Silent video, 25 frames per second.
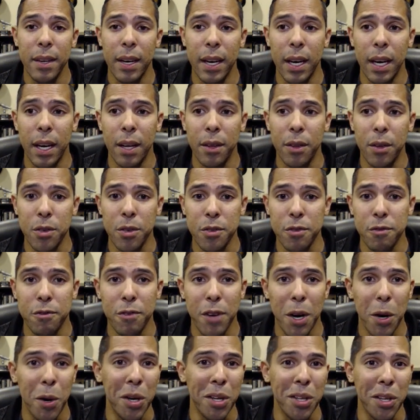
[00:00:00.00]
There's
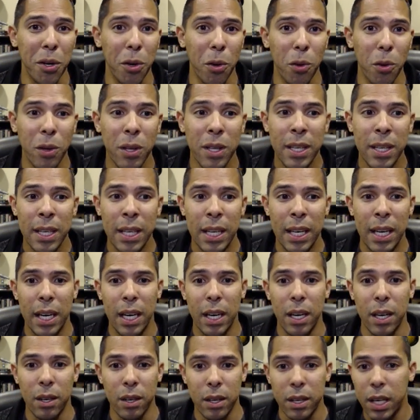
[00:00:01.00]
very little
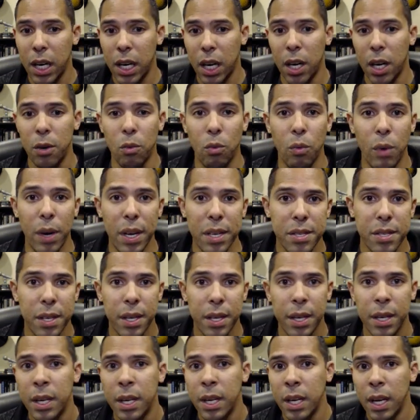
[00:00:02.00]
cut risk
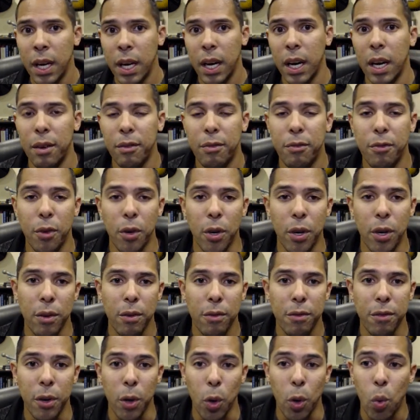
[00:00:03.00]
for
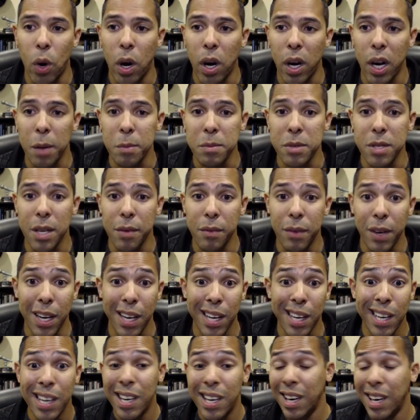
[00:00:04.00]
Qualcomm's
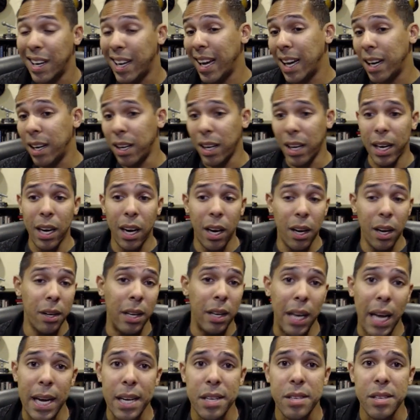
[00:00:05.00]
dividend. Again,
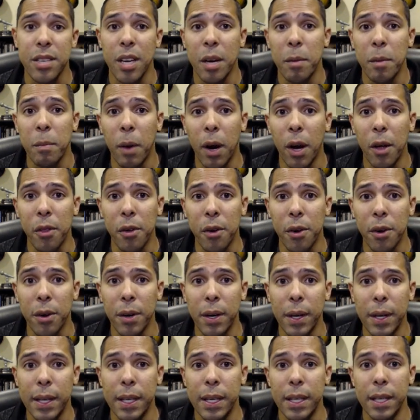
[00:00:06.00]
unlike some
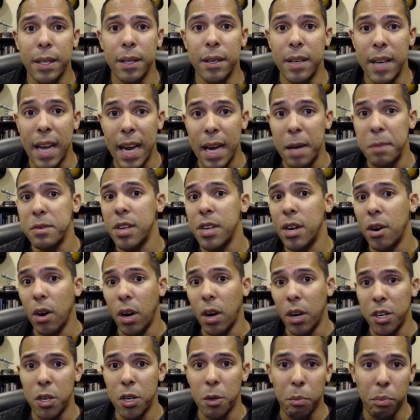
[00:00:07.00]
other names that are
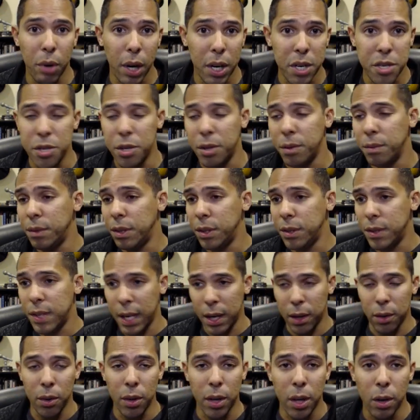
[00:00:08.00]
under pressure, you take
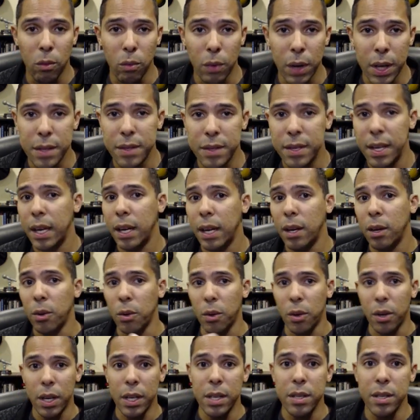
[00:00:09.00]
a look at retail or
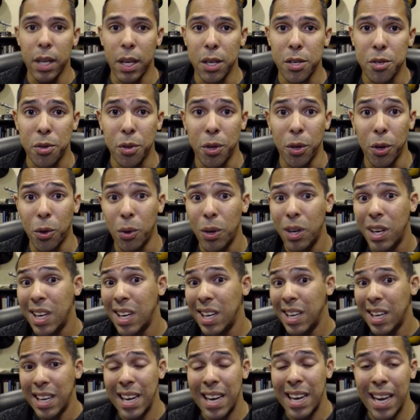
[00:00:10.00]
industrial,
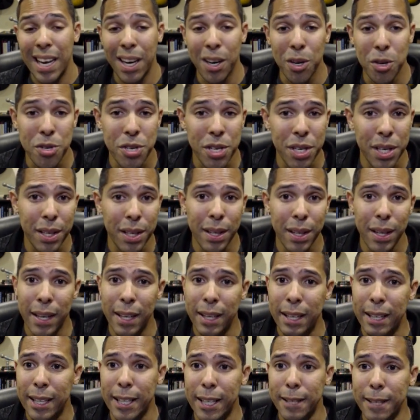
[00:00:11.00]
energy.
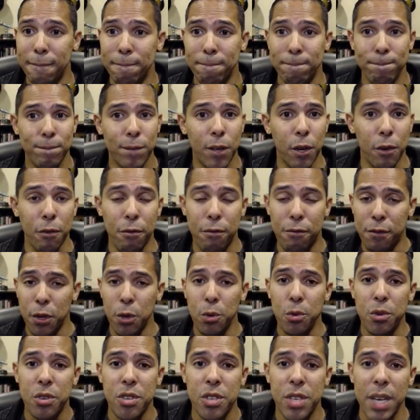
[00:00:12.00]
There are few
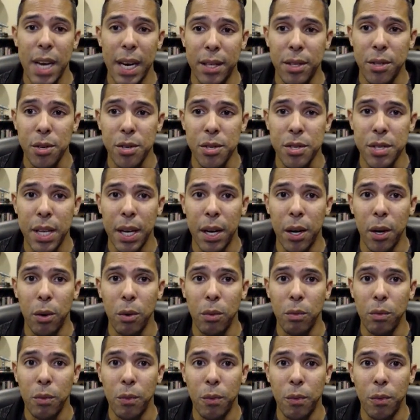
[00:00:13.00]
sectors that are
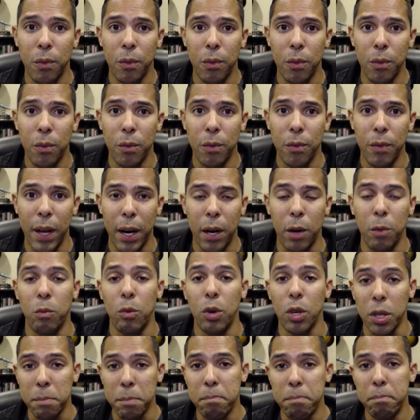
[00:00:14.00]

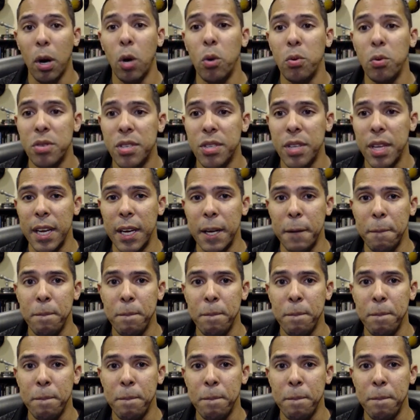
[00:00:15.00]
really boasting